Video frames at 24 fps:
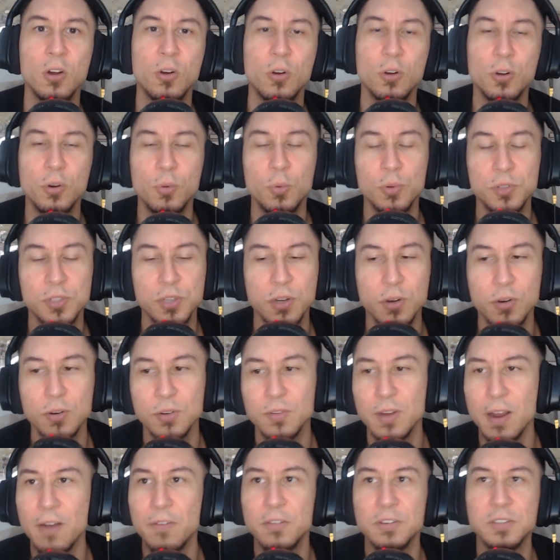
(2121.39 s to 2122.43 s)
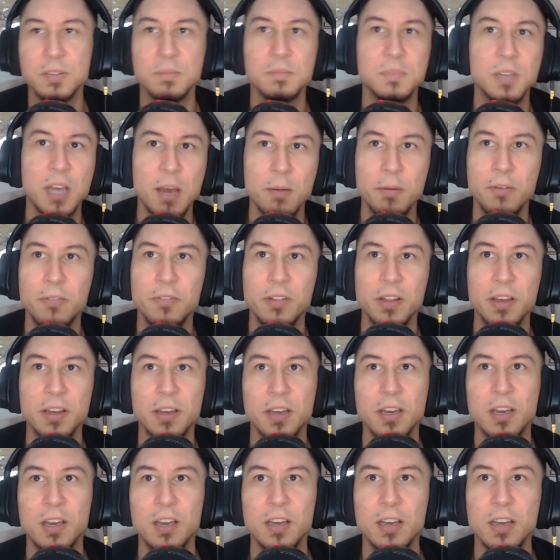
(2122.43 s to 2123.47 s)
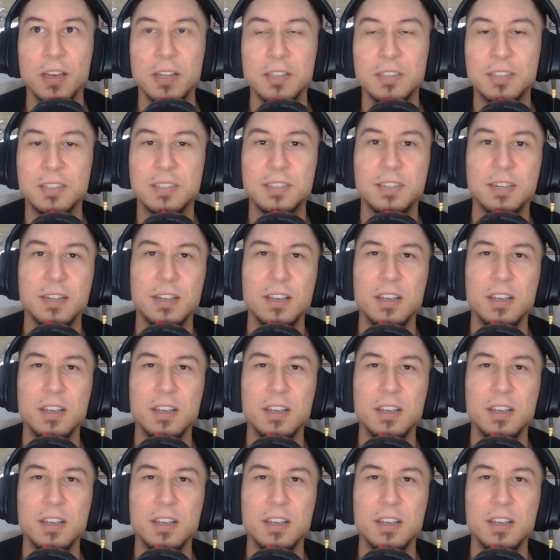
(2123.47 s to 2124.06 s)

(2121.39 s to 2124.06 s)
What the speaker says: or was there ever some time of like it's